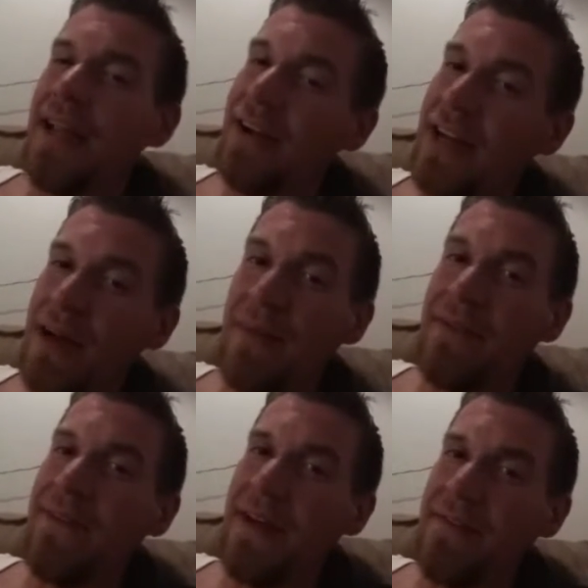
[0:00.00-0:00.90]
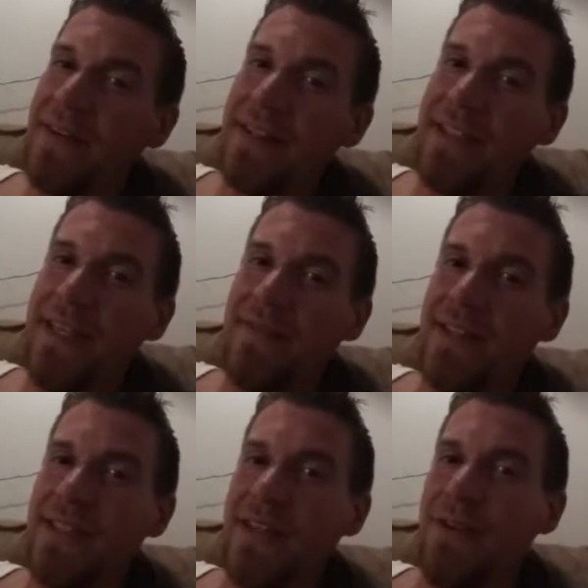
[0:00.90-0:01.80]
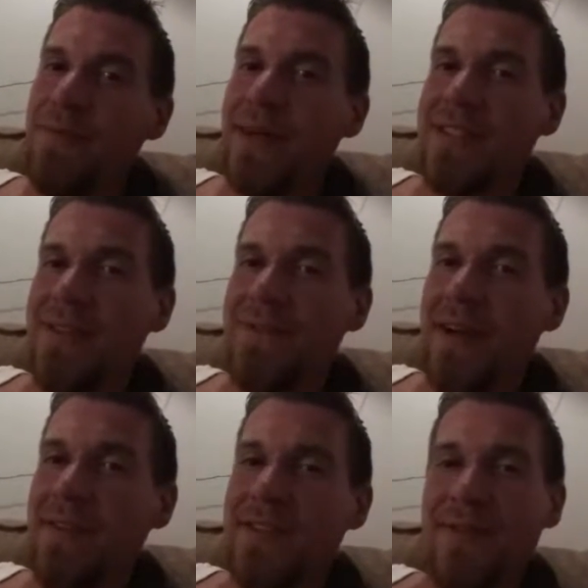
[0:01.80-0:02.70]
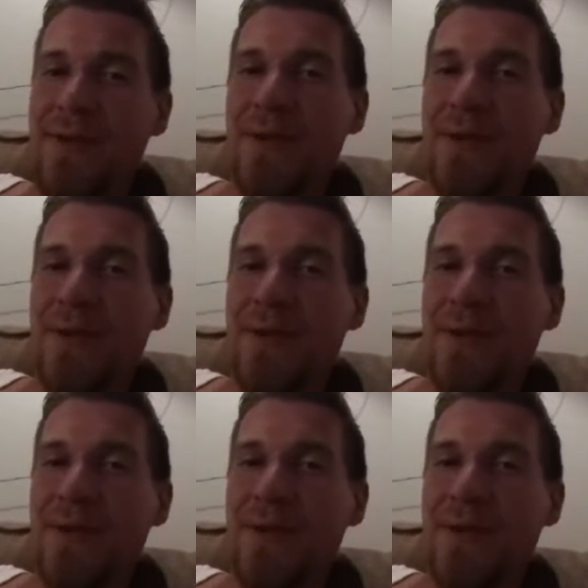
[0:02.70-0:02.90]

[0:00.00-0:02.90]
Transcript: They're not my favorite divas, though. My two favorites, of